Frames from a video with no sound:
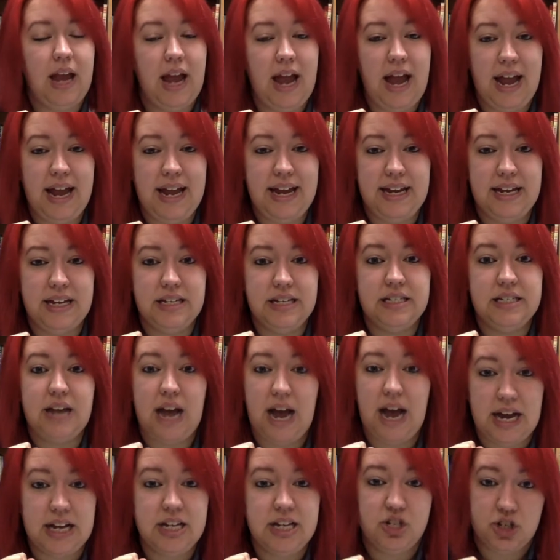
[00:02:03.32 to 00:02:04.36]
and
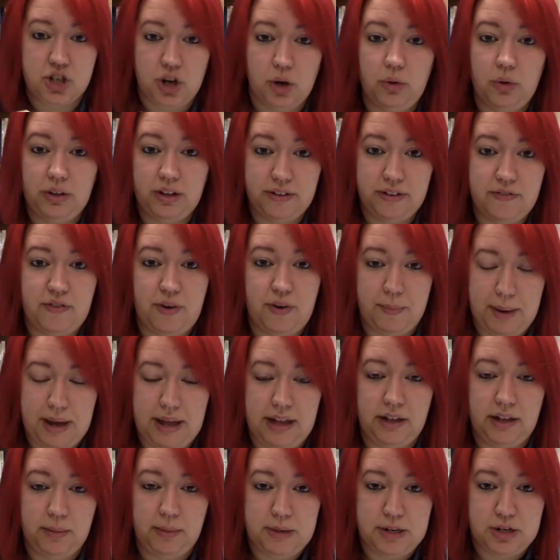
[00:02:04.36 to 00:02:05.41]
I stole it from
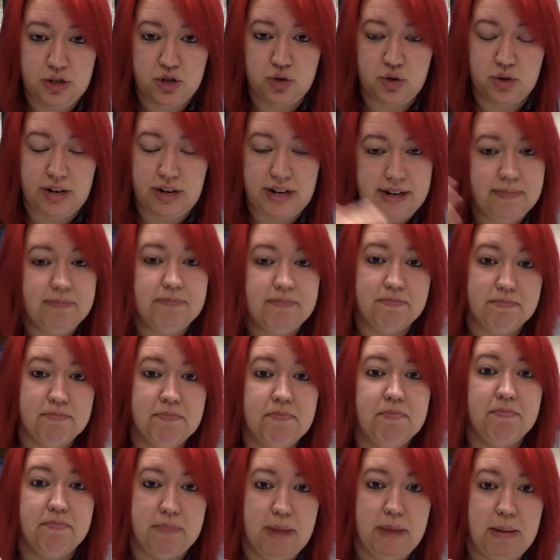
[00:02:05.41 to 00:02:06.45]
elementary
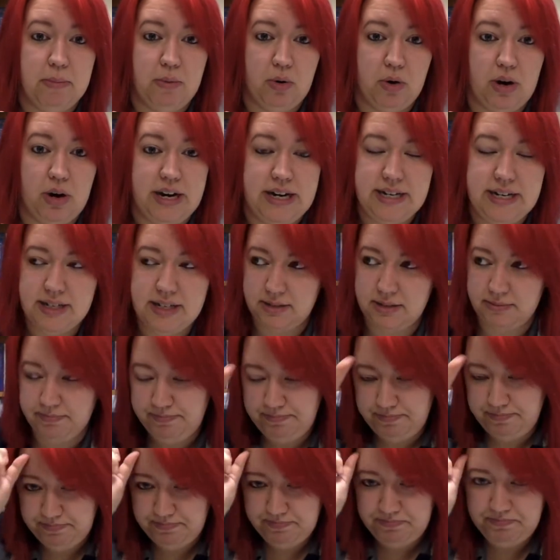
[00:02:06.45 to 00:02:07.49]
memories.
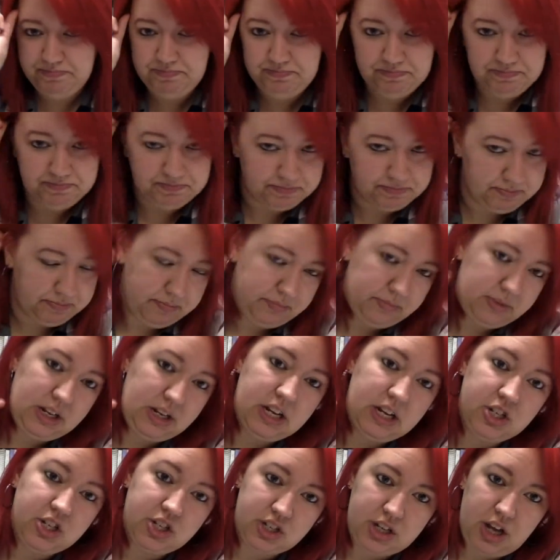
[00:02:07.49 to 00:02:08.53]

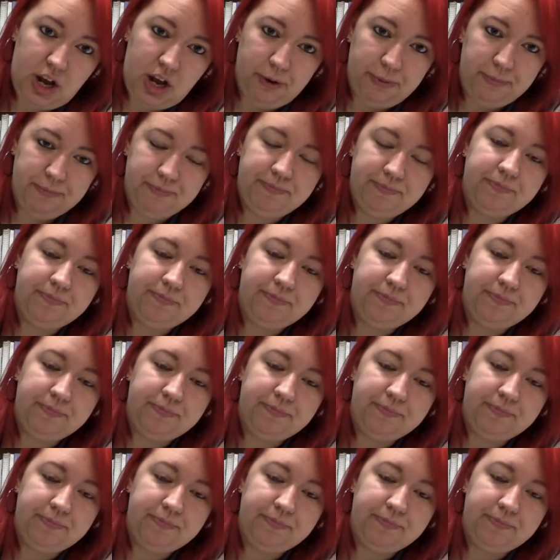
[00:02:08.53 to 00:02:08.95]
So,